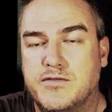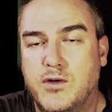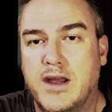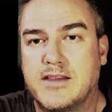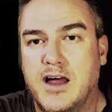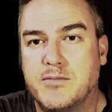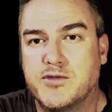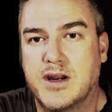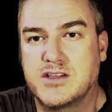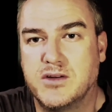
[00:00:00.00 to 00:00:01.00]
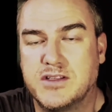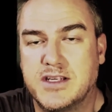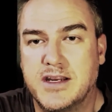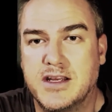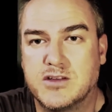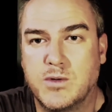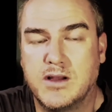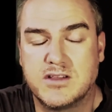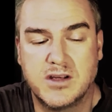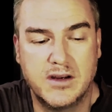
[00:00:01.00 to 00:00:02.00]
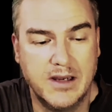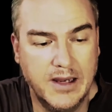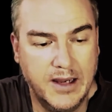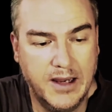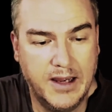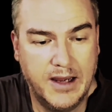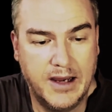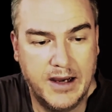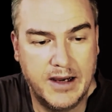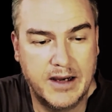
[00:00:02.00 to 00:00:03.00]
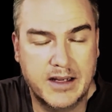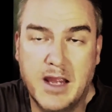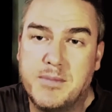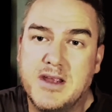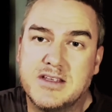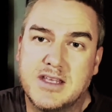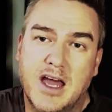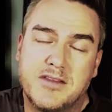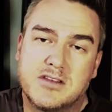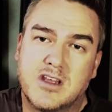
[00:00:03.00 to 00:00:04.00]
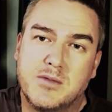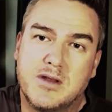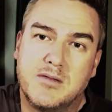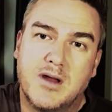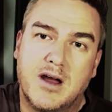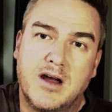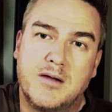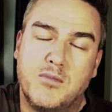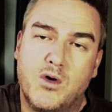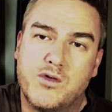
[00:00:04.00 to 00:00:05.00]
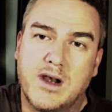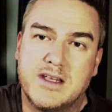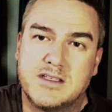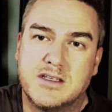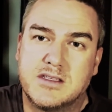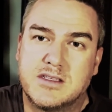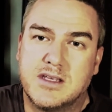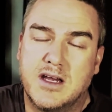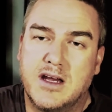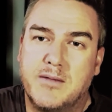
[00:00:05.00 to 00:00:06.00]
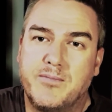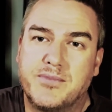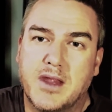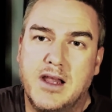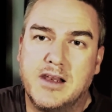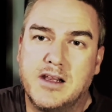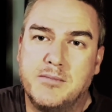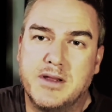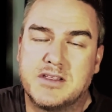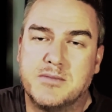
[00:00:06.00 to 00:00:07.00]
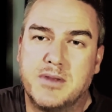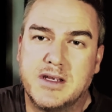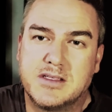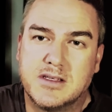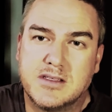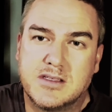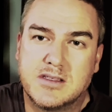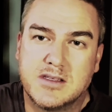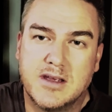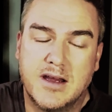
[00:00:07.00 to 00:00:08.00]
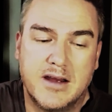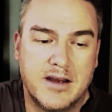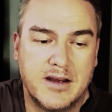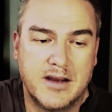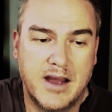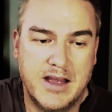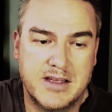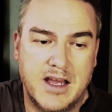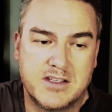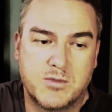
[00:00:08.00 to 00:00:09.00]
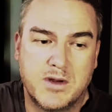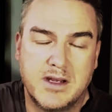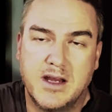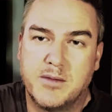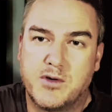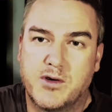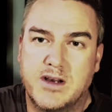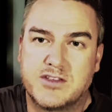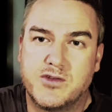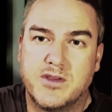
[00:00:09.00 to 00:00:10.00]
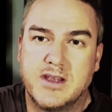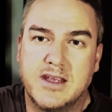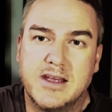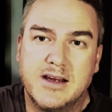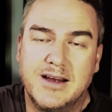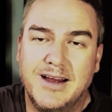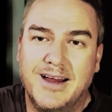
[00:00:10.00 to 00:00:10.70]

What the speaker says: full-length album tracks on CD as well. So keep your ears out. There's going to be more releases, little bits and pieces as we progress through the year.